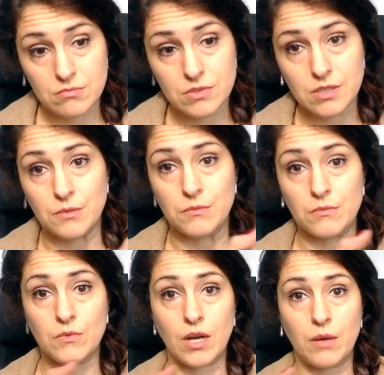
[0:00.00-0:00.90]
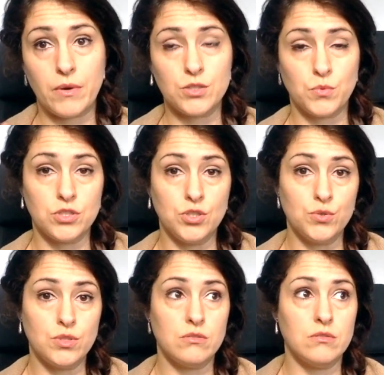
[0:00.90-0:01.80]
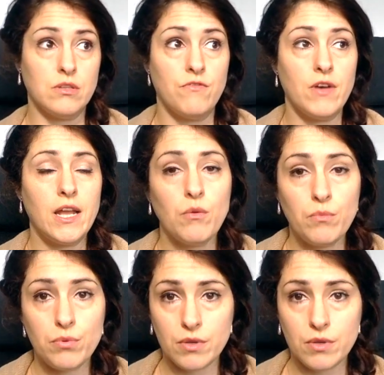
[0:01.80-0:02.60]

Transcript: a part where you develop